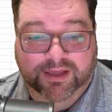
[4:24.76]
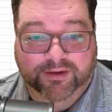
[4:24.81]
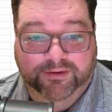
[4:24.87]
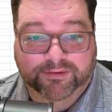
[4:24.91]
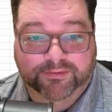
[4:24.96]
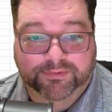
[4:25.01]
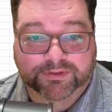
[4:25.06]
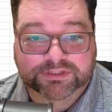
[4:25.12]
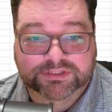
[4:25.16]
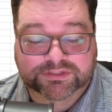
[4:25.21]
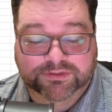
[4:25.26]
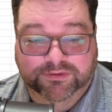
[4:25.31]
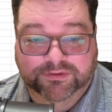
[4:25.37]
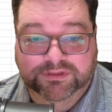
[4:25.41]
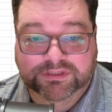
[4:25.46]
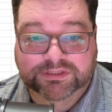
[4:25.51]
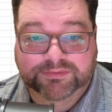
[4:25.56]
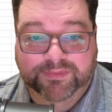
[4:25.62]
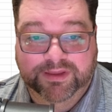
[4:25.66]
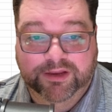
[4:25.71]

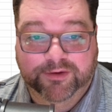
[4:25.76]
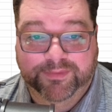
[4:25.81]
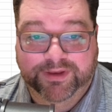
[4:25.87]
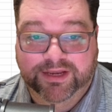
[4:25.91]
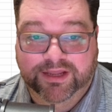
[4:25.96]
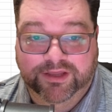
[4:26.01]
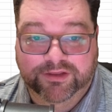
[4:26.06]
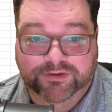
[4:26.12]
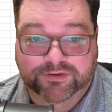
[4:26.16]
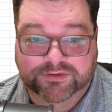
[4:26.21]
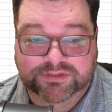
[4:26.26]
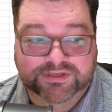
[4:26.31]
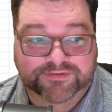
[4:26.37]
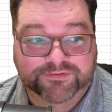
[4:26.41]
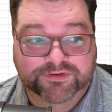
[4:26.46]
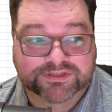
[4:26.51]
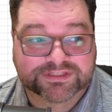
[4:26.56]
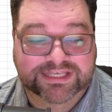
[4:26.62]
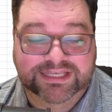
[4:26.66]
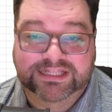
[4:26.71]
consultant may or may not use. If
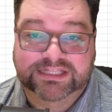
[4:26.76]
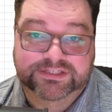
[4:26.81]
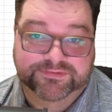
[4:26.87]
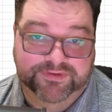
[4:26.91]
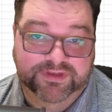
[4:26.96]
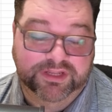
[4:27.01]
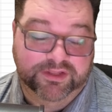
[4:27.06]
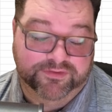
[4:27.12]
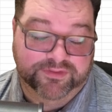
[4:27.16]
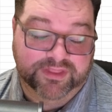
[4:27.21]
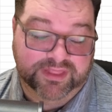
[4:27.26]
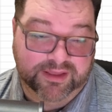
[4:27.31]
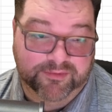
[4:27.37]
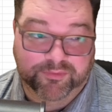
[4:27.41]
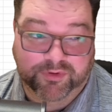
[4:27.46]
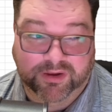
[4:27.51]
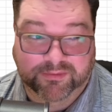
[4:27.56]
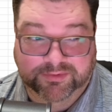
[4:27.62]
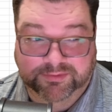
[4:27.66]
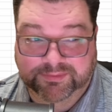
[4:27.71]
you're seeing this video, then they're
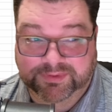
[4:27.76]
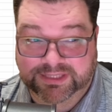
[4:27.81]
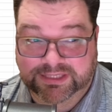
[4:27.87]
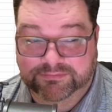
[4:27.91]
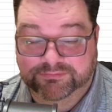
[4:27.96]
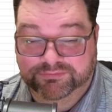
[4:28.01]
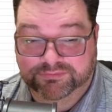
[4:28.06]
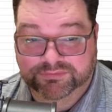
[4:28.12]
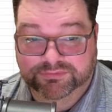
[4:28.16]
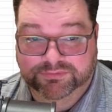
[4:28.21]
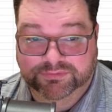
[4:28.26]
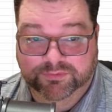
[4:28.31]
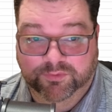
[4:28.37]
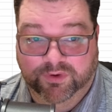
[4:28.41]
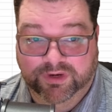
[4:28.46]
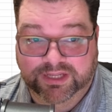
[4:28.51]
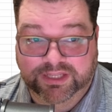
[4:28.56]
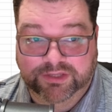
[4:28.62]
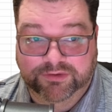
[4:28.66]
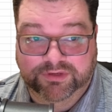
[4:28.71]
probably
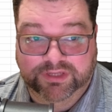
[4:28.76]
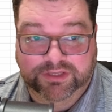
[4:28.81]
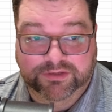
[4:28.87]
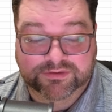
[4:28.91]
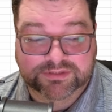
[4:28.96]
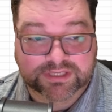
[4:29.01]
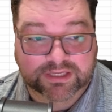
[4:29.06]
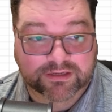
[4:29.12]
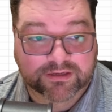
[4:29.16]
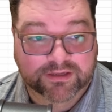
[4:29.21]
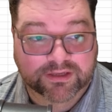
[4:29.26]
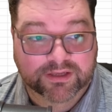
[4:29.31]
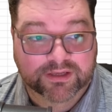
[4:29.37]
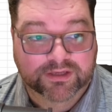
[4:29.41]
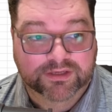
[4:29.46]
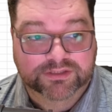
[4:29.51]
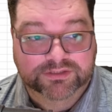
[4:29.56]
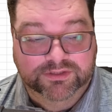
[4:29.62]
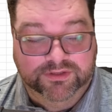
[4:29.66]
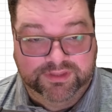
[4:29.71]
wanting you to use it.
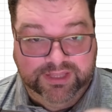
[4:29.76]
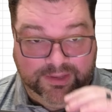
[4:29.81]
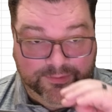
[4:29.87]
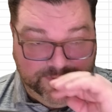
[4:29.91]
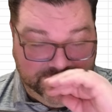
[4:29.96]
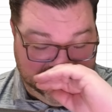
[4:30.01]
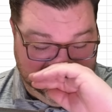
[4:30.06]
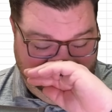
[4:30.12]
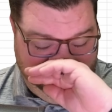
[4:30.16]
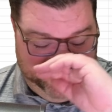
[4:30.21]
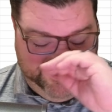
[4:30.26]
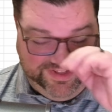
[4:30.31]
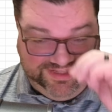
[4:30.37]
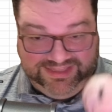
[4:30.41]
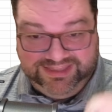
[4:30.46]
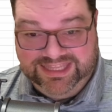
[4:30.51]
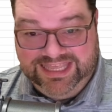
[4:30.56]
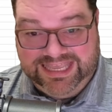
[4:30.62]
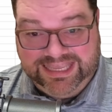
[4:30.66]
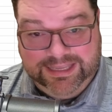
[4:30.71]
So they will give you a
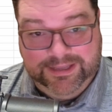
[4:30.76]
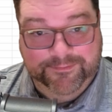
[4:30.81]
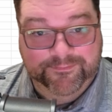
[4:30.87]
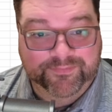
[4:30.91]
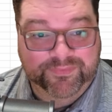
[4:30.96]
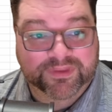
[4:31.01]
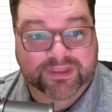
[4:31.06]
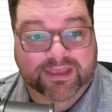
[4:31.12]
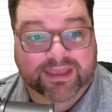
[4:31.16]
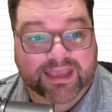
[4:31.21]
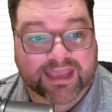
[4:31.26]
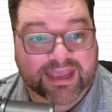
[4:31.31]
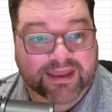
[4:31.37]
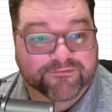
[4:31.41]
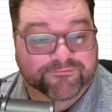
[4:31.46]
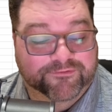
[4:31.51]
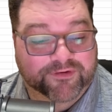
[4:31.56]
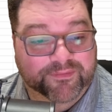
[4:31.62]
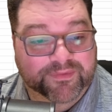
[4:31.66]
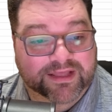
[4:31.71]
link,
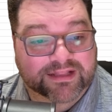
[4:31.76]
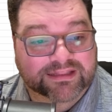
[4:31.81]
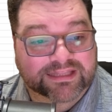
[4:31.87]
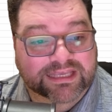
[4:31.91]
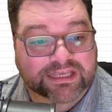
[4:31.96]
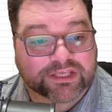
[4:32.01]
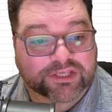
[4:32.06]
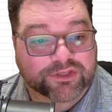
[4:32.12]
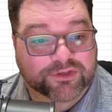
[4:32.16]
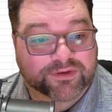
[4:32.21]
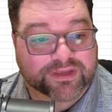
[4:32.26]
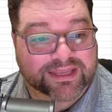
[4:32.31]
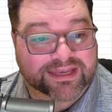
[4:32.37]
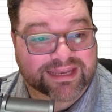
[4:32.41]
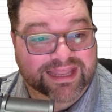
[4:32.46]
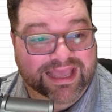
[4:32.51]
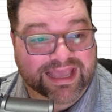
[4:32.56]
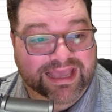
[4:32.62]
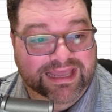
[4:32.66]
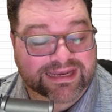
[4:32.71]
and from that link, you can
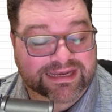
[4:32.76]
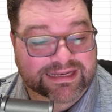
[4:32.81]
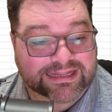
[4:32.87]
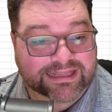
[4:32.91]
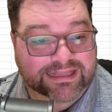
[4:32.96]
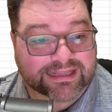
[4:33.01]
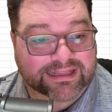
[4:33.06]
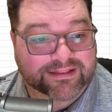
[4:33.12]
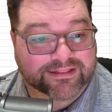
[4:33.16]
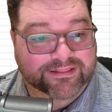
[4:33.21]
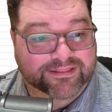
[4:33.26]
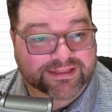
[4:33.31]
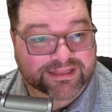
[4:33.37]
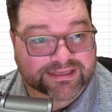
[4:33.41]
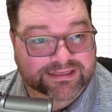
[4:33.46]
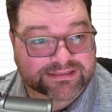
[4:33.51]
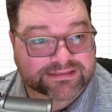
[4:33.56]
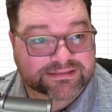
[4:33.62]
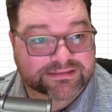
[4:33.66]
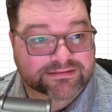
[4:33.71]
edit
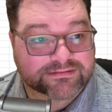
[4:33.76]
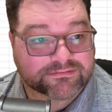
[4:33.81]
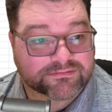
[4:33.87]
this